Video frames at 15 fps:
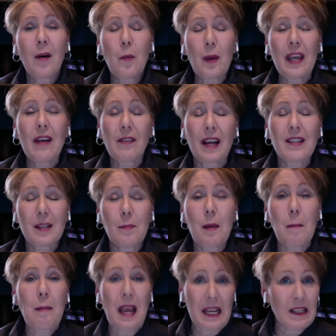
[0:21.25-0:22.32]
We have got some
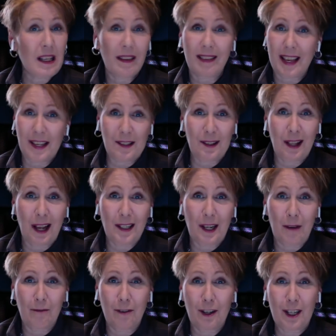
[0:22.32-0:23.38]
amazing things lined
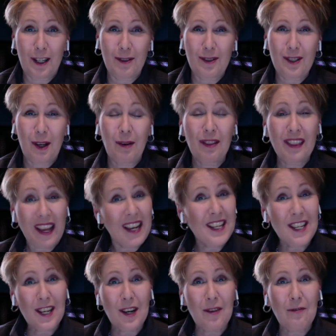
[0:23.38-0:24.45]
up for you. So thank
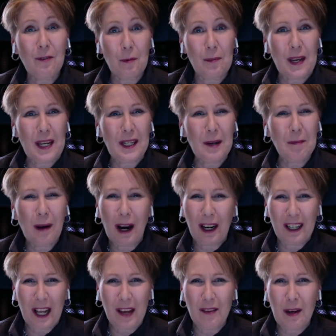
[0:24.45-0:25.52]
you for being a
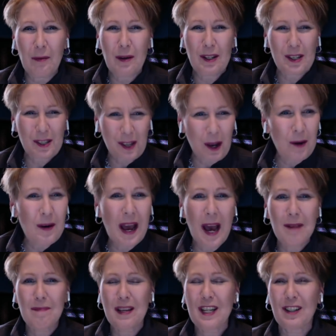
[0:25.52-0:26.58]
part of it. We're so
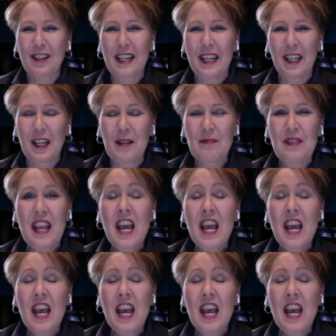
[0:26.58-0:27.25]
happy you're here.